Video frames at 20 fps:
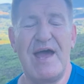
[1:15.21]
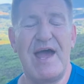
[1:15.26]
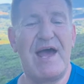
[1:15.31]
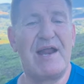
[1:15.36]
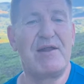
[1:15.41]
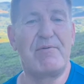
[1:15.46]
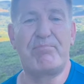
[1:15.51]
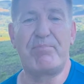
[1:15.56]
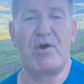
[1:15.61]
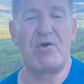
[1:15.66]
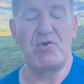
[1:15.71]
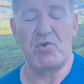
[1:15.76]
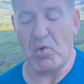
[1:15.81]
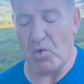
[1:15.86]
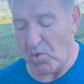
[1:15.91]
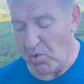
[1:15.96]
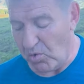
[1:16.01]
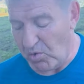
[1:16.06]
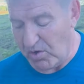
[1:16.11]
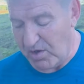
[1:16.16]
and upon
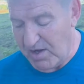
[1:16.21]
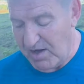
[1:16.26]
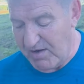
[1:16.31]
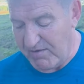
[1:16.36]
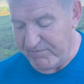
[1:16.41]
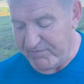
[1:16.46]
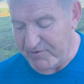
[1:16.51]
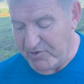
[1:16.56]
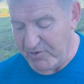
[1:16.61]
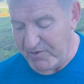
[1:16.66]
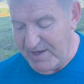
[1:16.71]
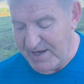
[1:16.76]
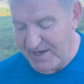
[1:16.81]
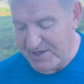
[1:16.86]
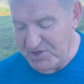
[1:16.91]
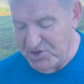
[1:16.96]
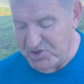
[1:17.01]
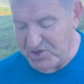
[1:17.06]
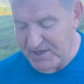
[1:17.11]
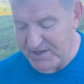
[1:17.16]
all of
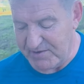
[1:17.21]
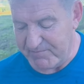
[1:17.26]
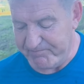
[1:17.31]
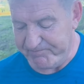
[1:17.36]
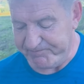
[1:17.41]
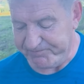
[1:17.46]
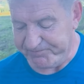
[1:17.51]
creation.